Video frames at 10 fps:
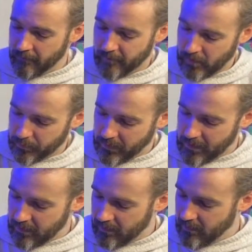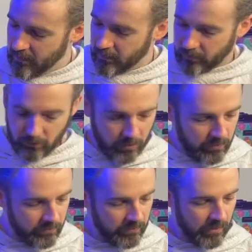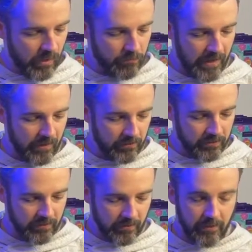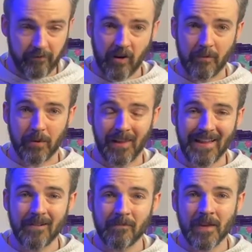Phillips head screws around the front plate.